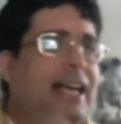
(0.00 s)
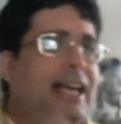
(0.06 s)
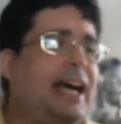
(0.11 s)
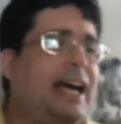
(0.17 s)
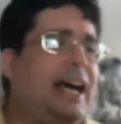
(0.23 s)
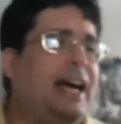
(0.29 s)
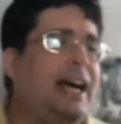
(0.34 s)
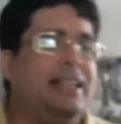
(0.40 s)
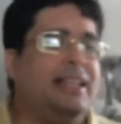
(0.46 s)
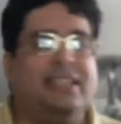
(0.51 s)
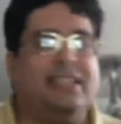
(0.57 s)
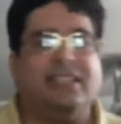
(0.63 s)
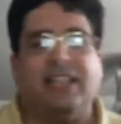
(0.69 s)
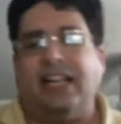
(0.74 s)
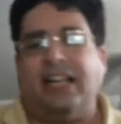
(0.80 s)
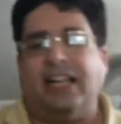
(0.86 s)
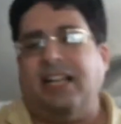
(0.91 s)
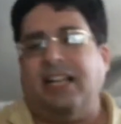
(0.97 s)
I
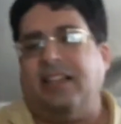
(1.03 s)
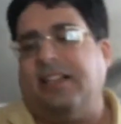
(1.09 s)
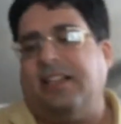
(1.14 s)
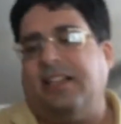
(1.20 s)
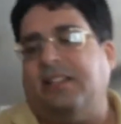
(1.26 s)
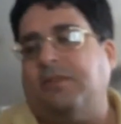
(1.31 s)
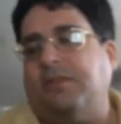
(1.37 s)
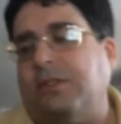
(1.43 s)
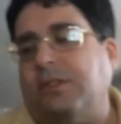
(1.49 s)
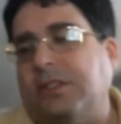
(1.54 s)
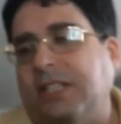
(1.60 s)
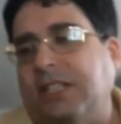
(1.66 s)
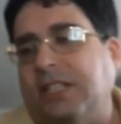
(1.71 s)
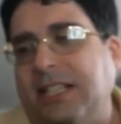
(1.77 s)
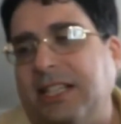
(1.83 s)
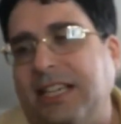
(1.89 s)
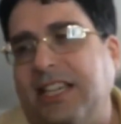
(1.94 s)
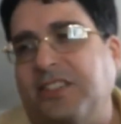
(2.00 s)
kind of
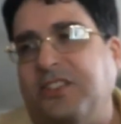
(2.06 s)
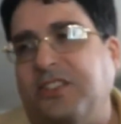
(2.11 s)
like